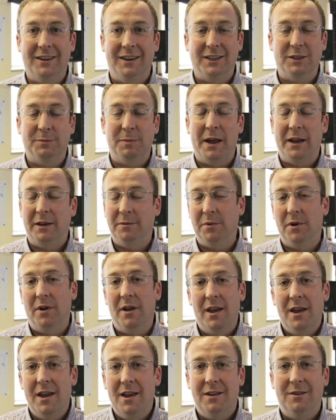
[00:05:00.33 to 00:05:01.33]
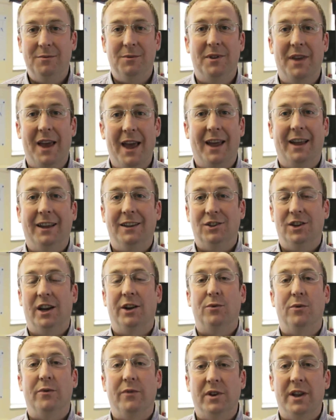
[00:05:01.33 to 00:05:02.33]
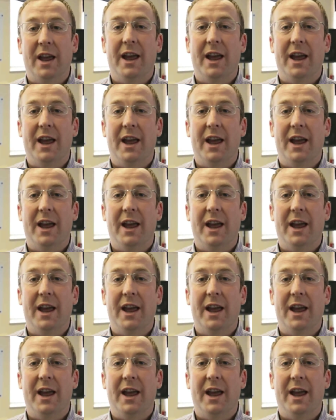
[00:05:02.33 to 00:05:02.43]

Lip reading: expand. But without a shadow of a